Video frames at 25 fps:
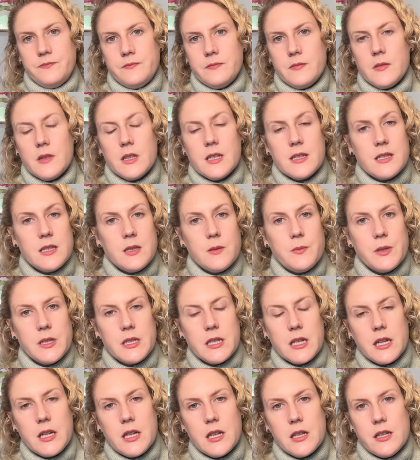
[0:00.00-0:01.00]
This is
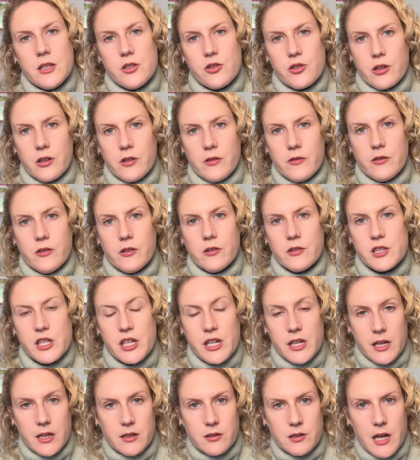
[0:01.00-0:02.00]
particularly true for
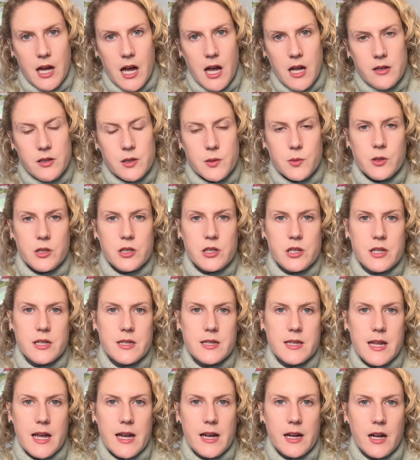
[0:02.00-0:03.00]
chenille yarns, which is
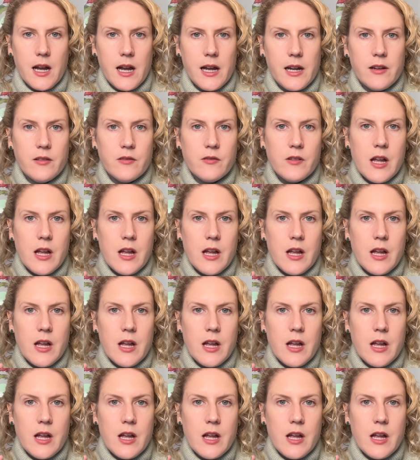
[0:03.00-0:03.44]
that kind of